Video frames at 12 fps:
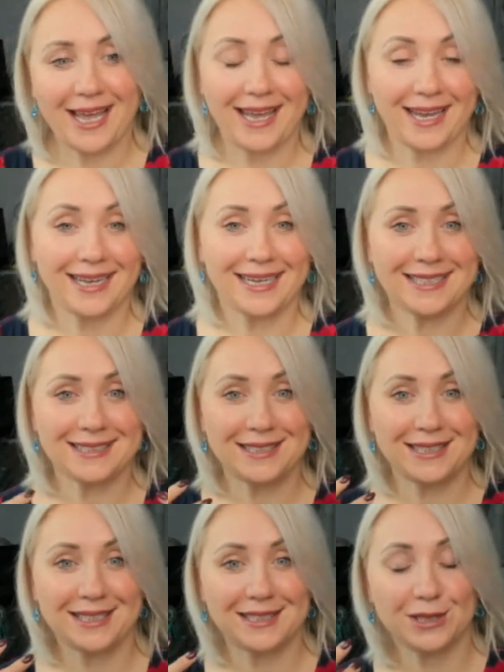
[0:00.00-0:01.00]
And
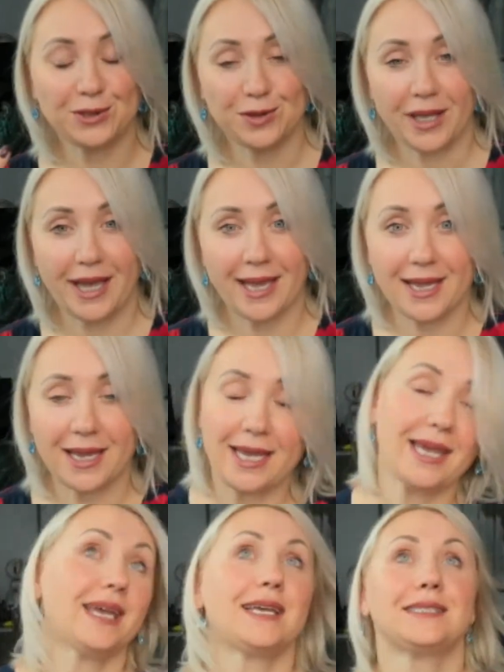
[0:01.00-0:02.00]
today
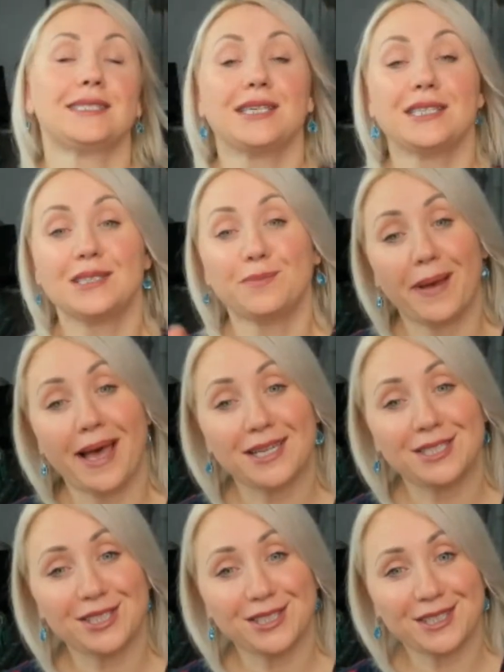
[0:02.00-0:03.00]
is
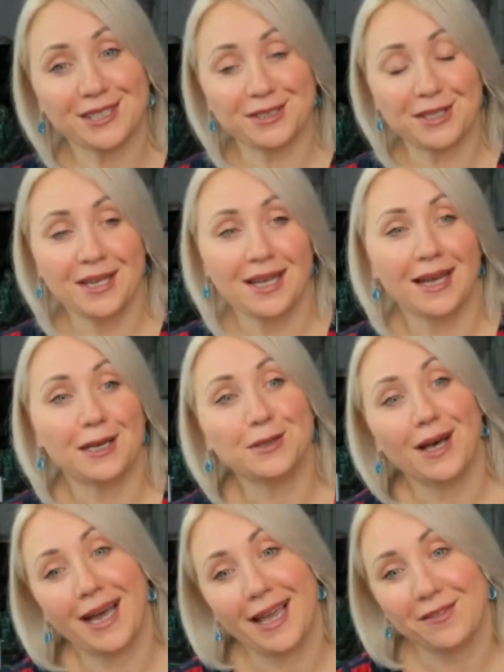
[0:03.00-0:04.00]
special
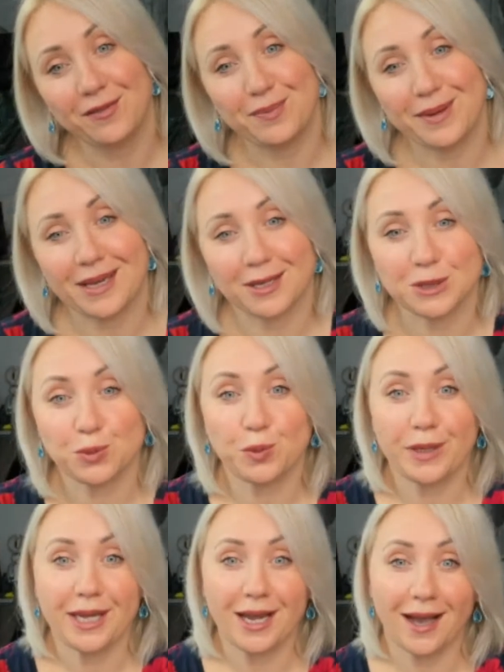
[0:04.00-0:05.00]
life because
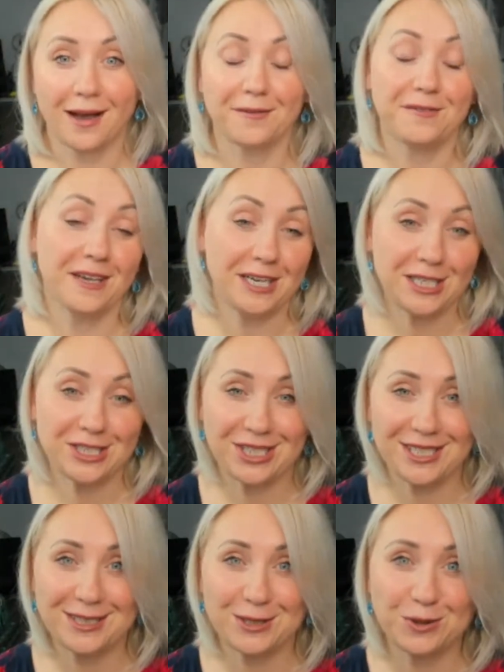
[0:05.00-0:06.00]
we are
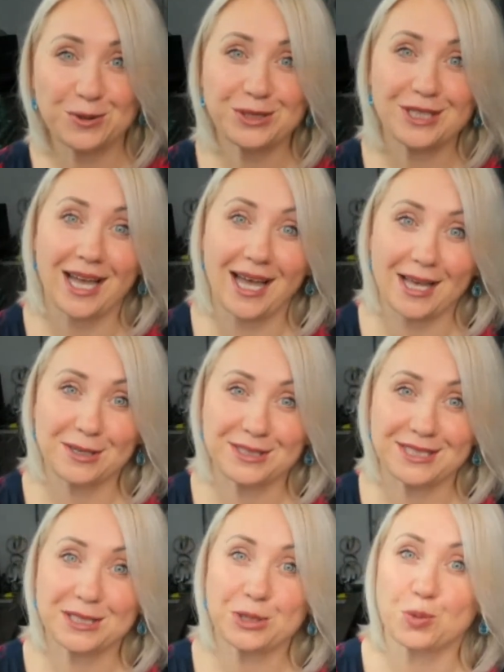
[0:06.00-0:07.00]
finishing
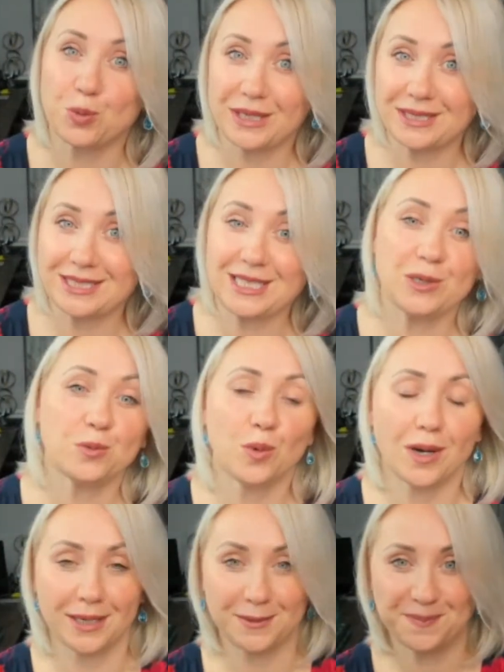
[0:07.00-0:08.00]

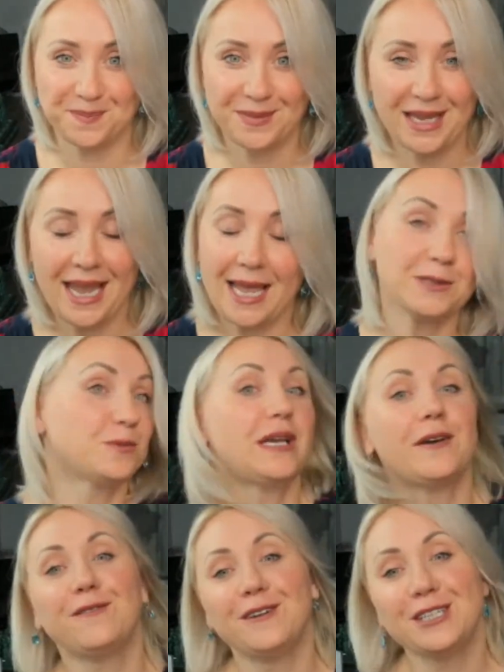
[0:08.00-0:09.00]
2021. And we
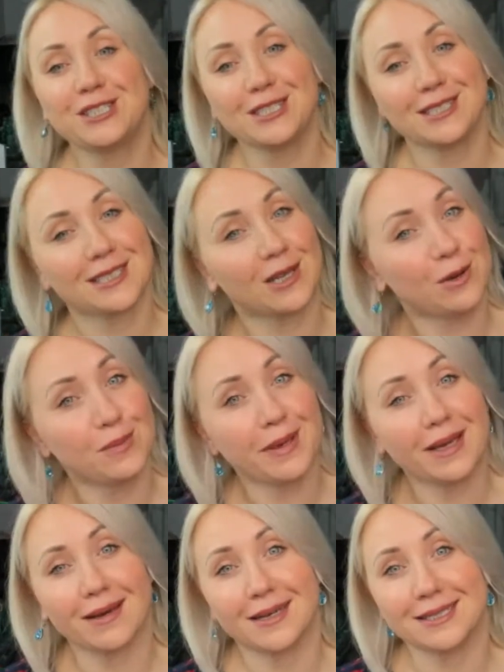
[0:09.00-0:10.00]
are finishing strong
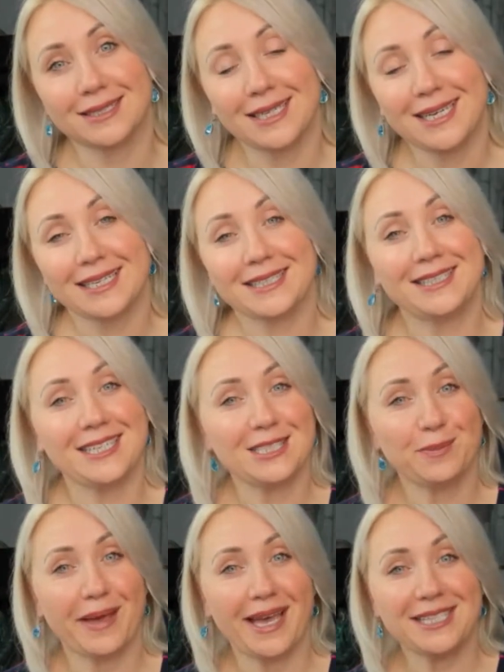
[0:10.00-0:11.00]
because
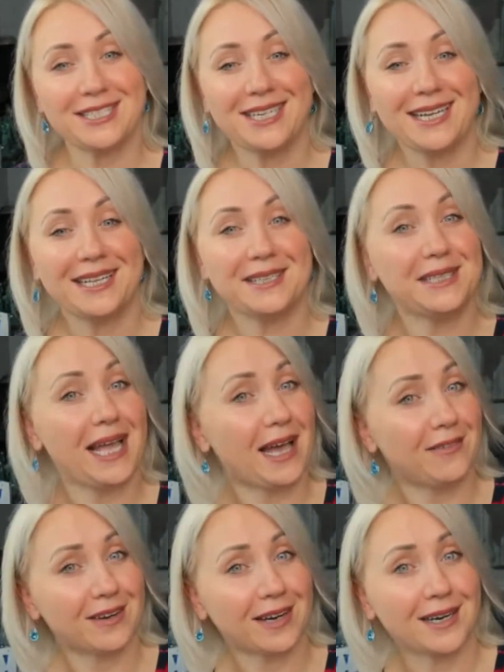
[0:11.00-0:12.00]
dispatch
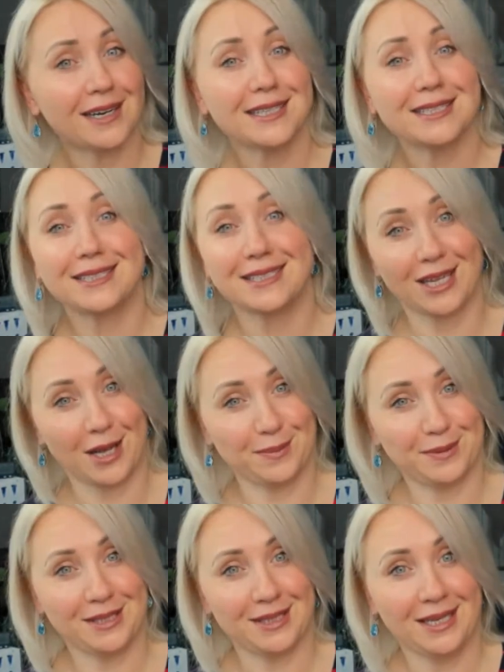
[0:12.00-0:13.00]
never stops.